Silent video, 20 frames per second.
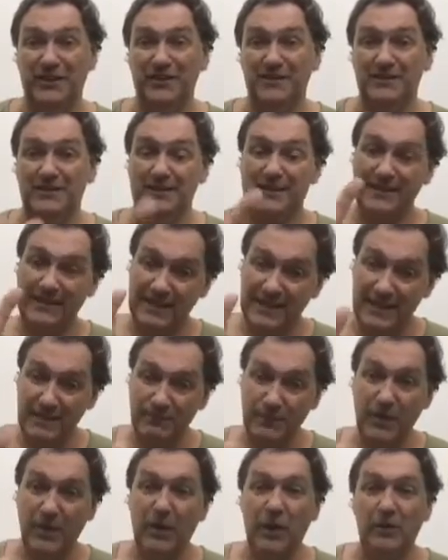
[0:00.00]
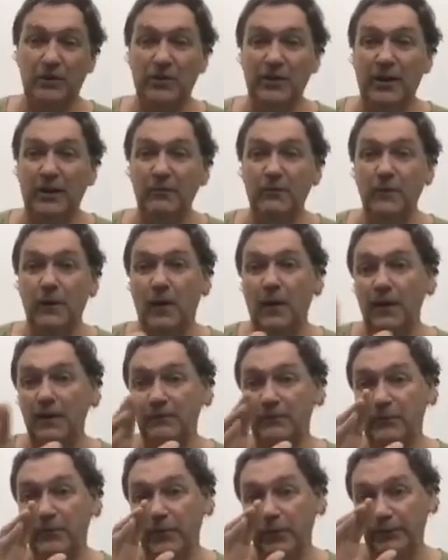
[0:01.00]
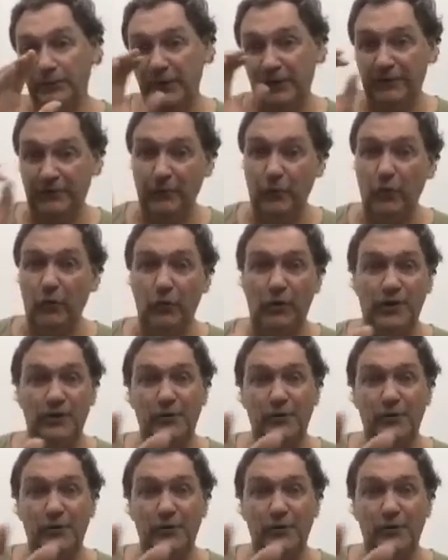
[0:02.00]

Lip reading: So keep, you know, before